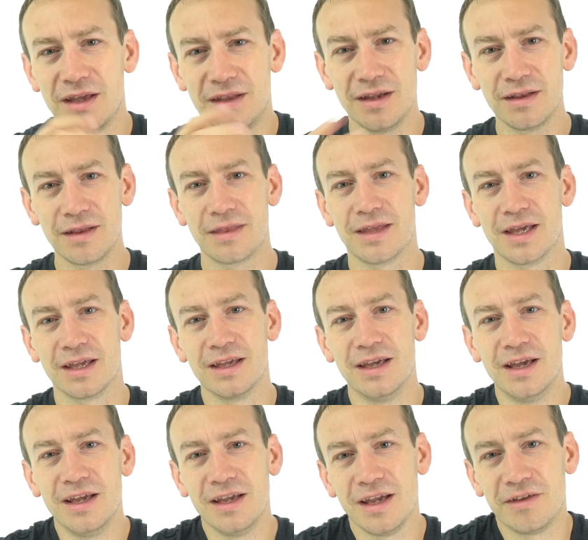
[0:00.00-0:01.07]
The other thing
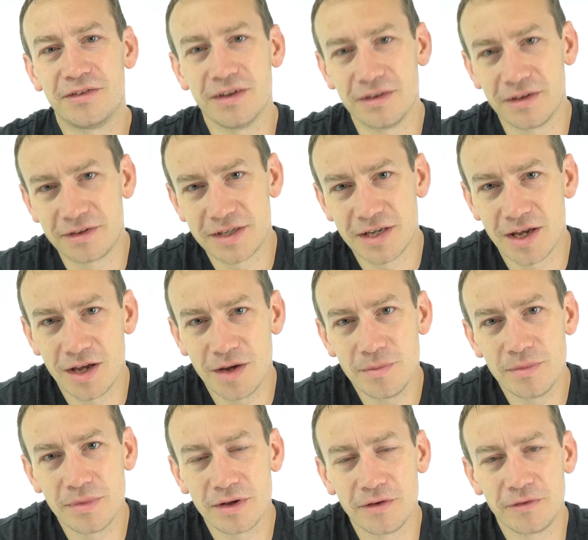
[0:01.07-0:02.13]
is that the
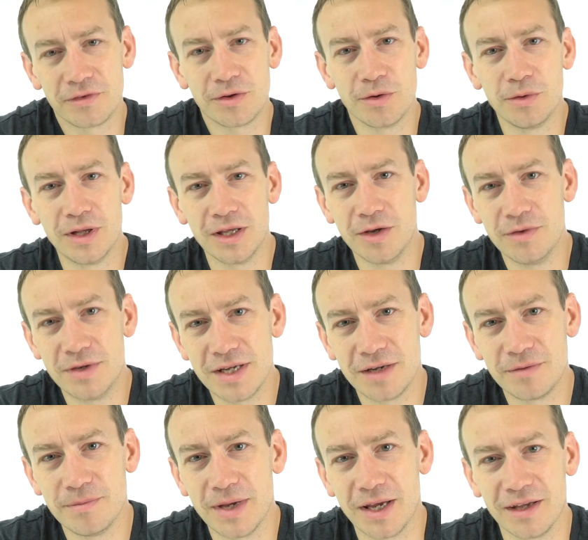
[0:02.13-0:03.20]
term of school that you
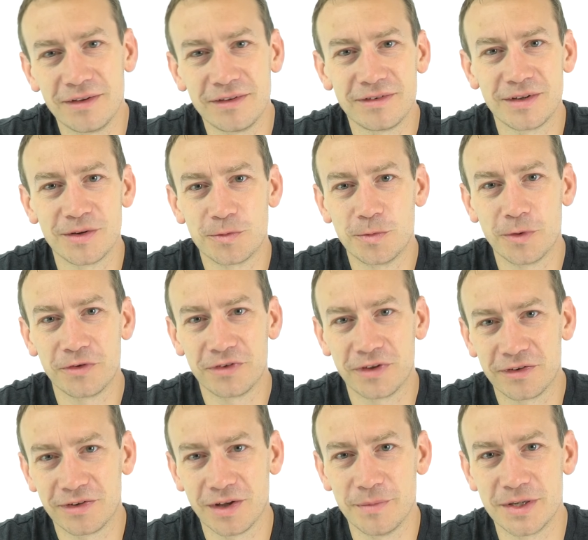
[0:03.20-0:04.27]
did miss was
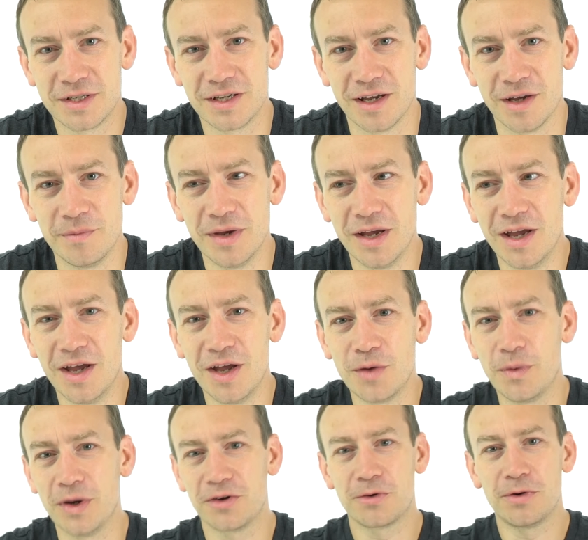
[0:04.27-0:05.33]
the summer term,
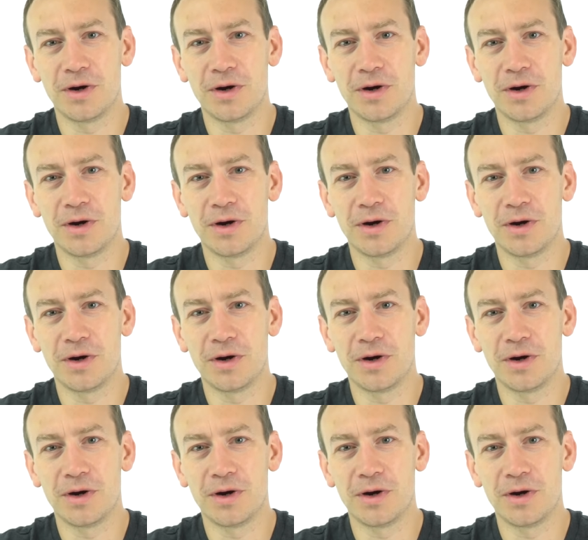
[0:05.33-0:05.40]
which,